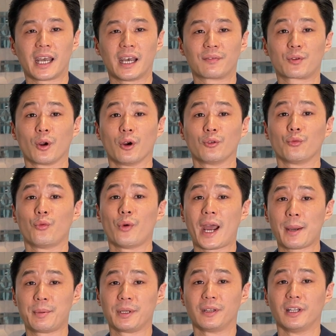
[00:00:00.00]
have grown
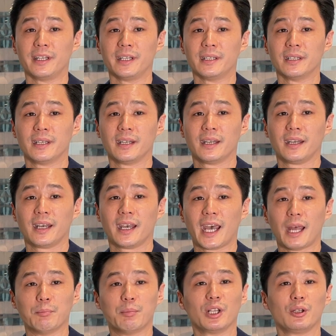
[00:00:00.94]
rapidly
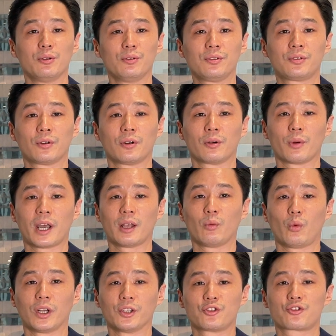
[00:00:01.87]
and ballooned to
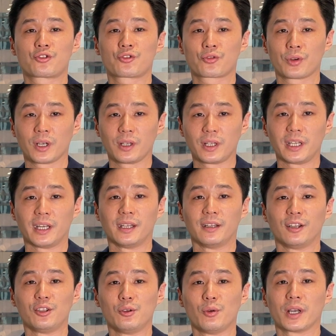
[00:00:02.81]
around $1
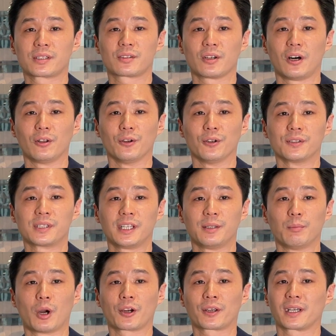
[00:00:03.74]
trillion
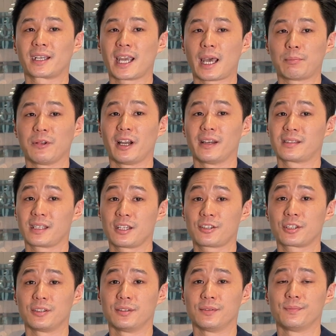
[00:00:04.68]
in market
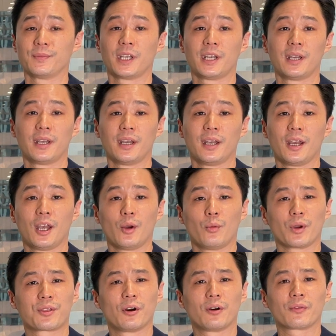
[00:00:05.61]

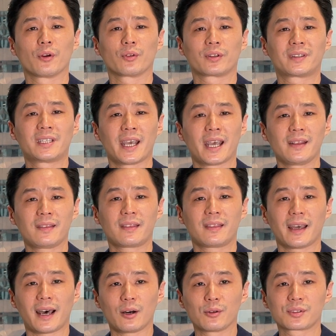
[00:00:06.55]
capitalization, with over
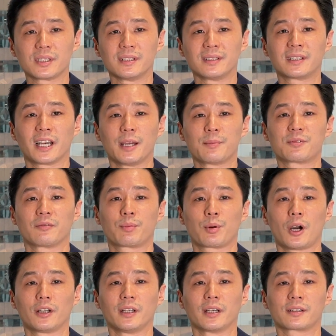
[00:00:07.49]
10,000 types of
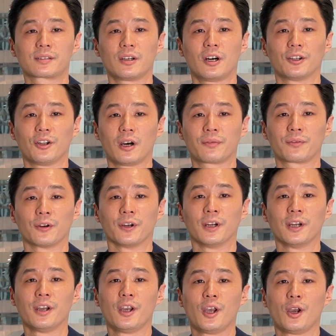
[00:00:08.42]
products on offer
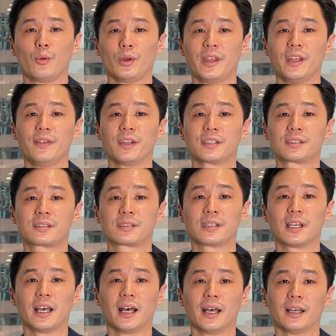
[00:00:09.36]
within
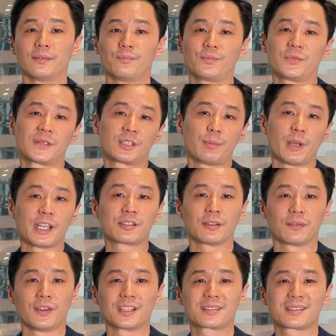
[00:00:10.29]
this space
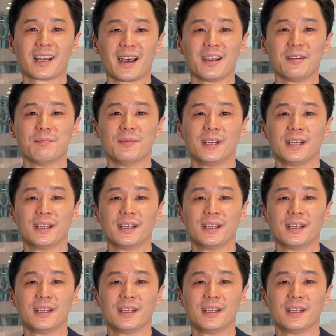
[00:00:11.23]
of this time.